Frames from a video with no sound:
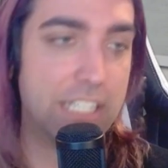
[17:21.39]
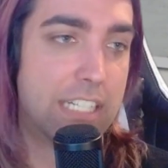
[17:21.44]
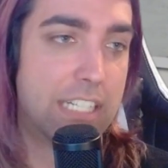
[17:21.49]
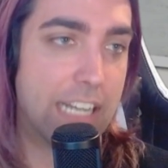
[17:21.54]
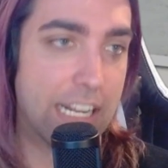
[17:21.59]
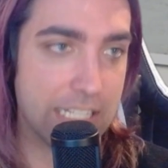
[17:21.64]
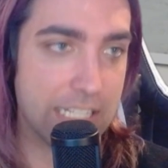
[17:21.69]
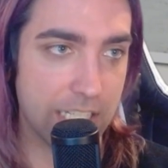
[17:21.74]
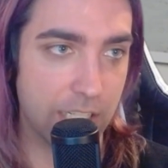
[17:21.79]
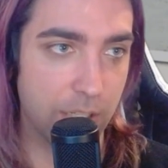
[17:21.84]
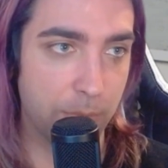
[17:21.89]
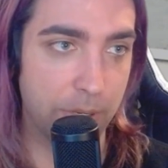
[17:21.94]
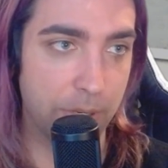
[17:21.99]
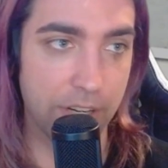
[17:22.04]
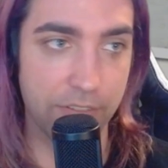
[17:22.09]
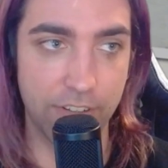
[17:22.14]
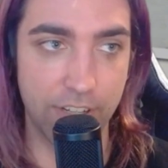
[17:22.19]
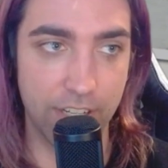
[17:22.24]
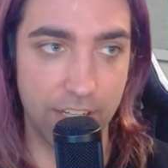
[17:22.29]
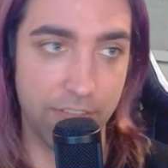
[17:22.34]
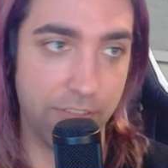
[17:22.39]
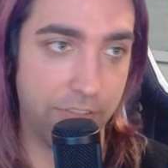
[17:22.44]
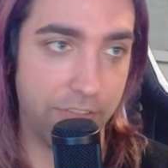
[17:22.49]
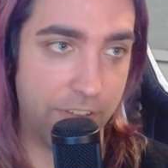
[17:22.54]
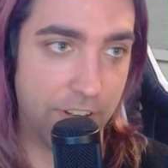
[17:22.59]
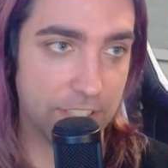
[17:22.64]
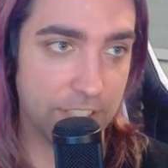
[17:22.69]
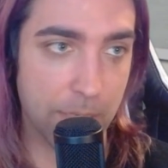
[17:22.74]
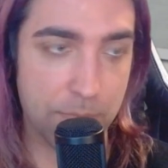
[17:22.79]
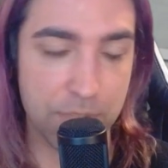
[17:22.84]
it as a little bit of a
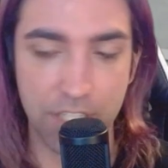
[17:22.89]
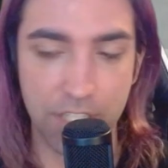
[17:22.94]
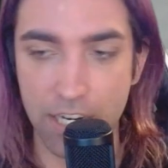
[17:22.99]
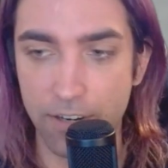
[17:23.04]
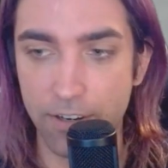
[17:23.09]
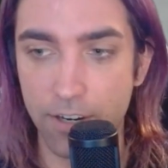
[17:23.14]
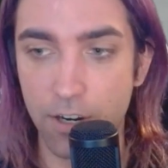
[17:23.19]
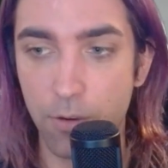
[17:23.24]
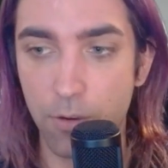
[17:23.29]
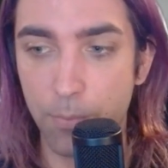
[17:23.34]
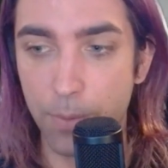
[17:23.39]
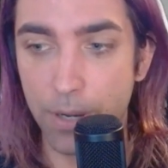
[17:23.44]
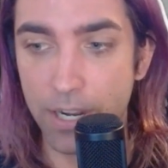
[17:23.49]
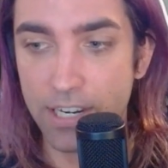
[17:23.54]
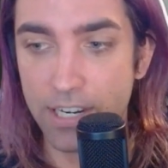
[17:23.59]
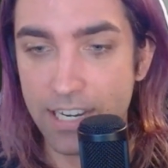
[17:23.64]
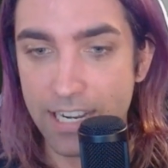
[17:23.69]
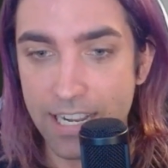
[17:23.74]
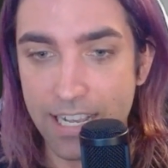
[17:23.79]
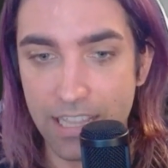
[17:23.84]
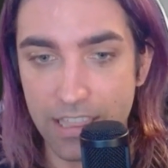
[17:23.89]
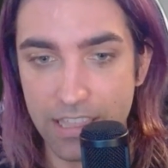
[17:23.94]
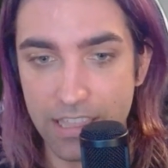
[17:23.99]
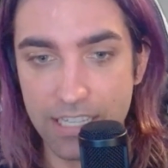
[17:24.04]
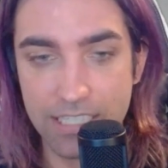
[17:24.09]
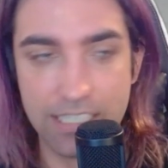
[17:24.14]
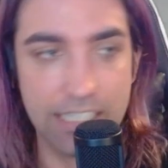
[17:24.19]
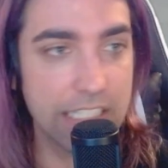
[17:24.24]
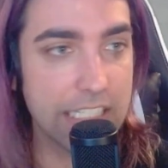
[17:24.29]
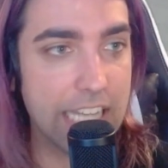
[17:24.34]
fucked up scenario, but
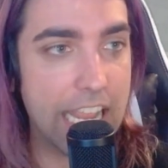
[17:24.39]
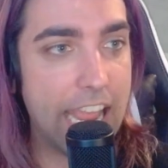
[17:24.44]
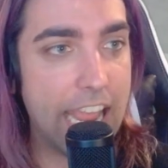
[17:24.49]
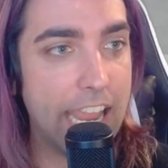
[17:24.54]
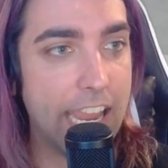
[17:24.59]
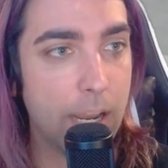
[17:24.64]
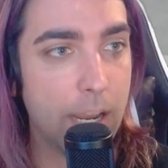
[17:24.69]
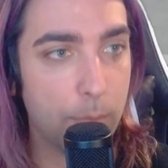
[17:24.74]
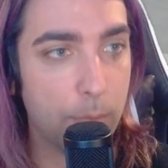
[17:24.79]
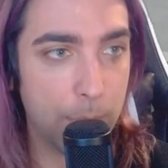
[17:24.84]
this is A+